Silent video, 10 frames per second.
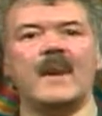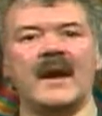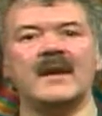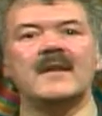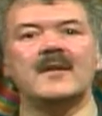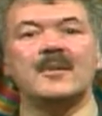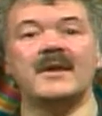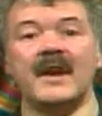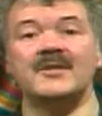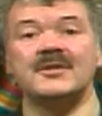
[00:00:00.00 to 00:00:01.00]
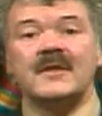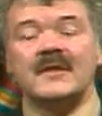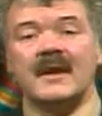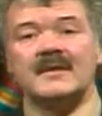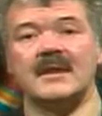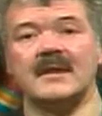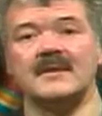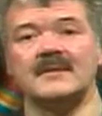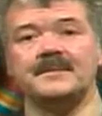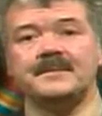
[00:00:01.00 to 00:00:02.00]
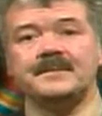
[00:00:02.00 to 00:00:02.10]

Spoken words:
in the production of textiles.